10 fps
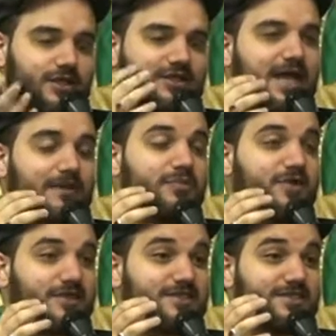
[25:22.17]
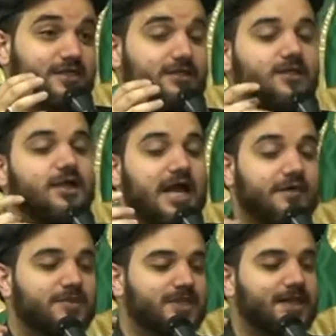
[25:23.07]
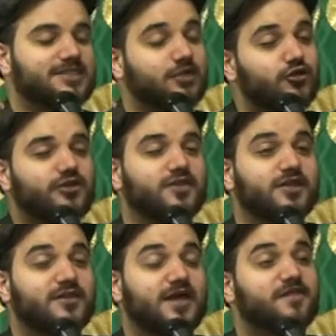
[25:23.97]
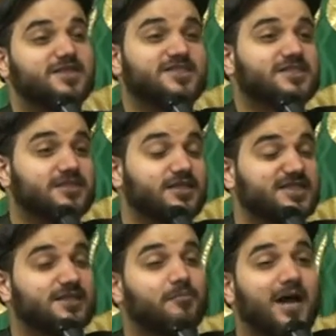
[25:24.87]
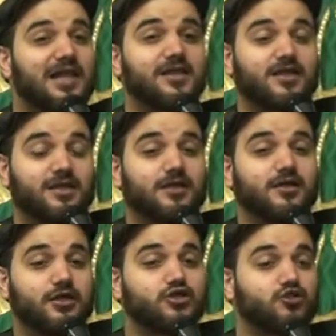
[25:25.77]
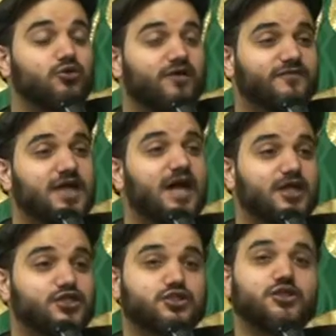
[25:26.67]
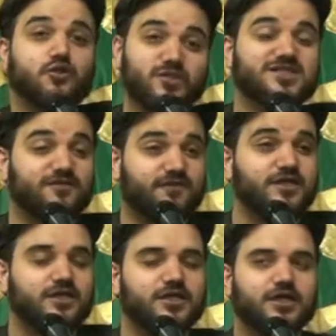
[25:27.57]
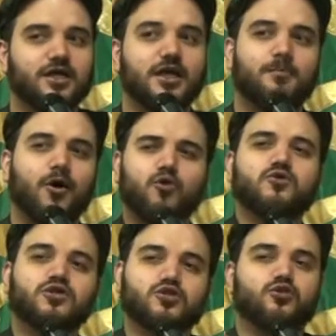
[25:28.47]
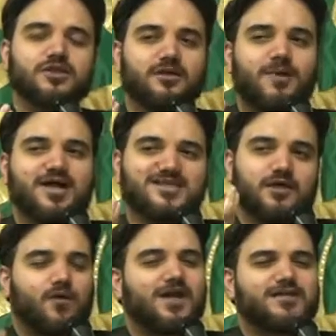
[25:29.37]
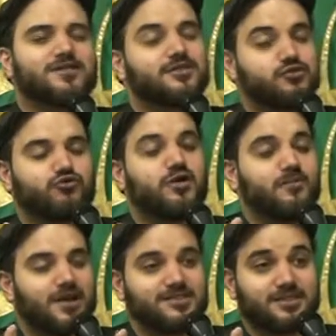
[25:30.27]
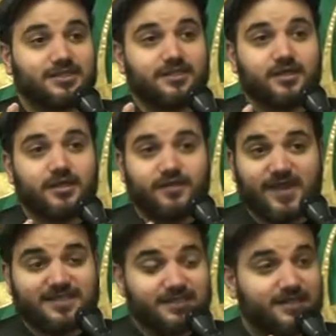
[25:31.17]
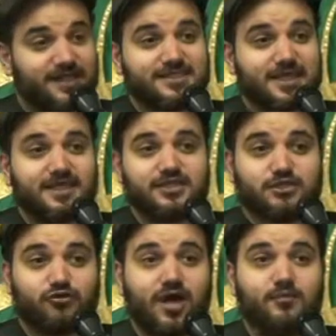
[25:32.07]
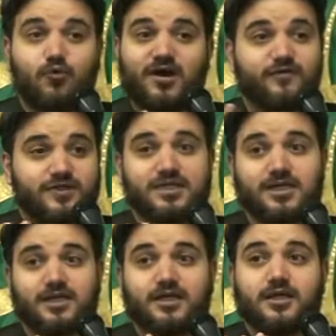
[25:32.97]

Not because, I mean, it's a good thing that this the symbolic issue of Daesh was defeated. But who destroyed the mosque and why did they destroy a mosque? That's a, that's a heinous crime, whoever did it.